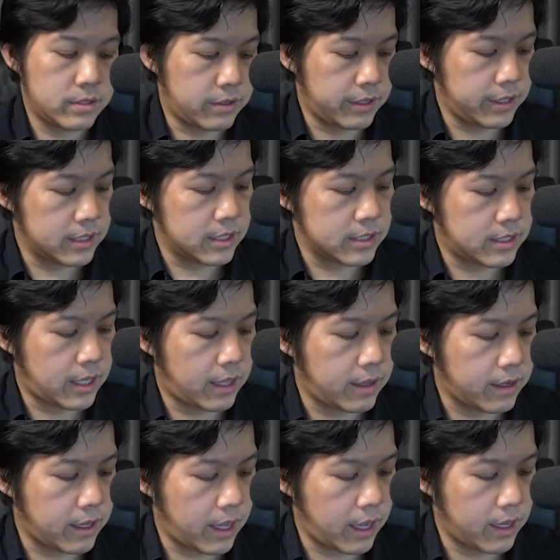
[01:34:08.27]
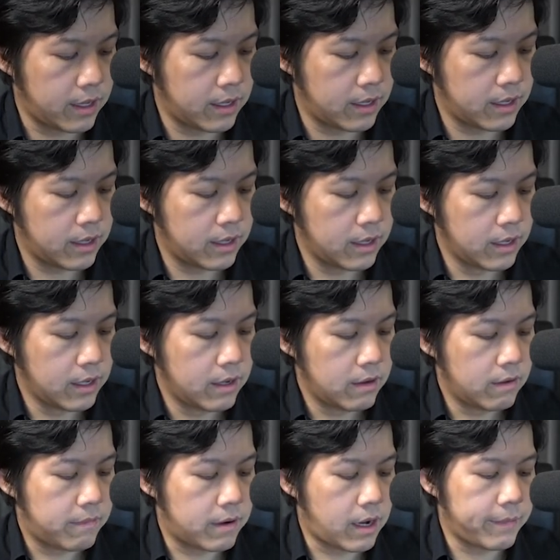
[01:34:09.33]
This is theta k.
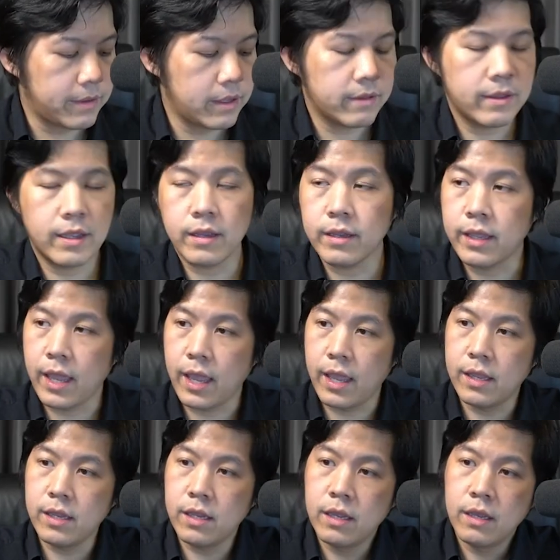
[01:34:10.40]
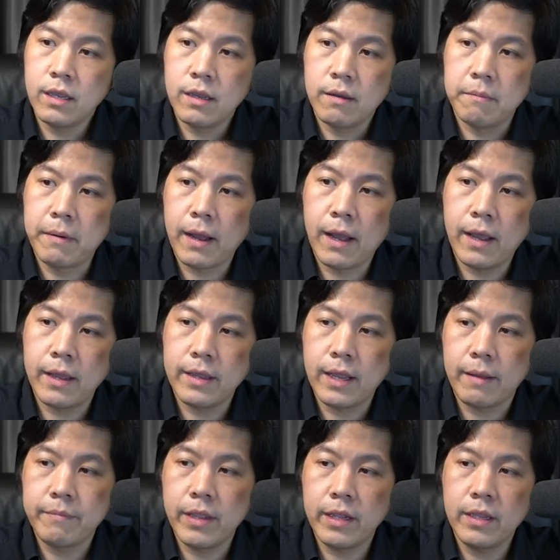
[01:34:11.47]
Parameter theta k by
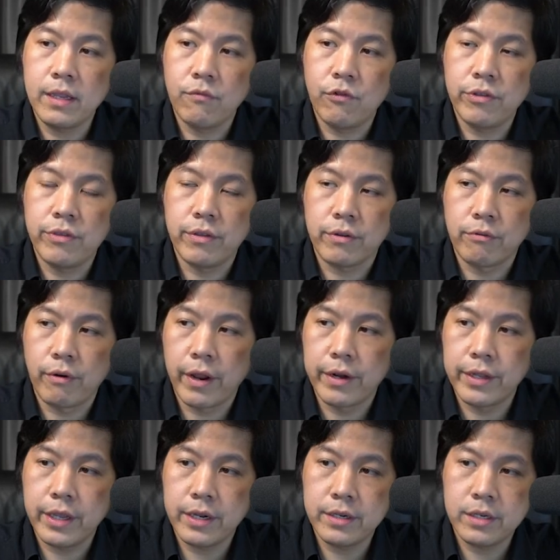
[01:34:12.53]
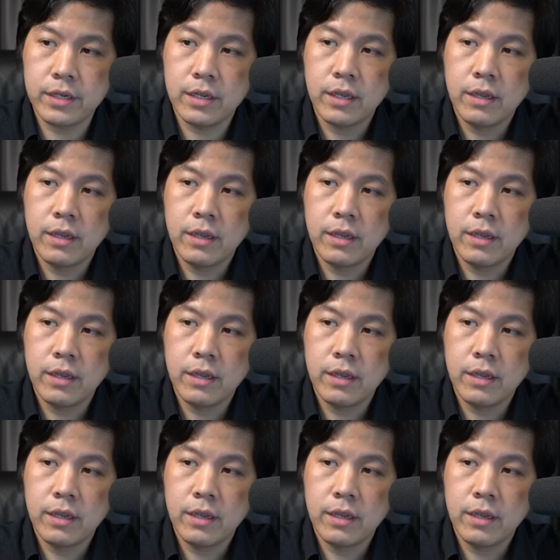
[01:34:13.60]
updating it with the gradient.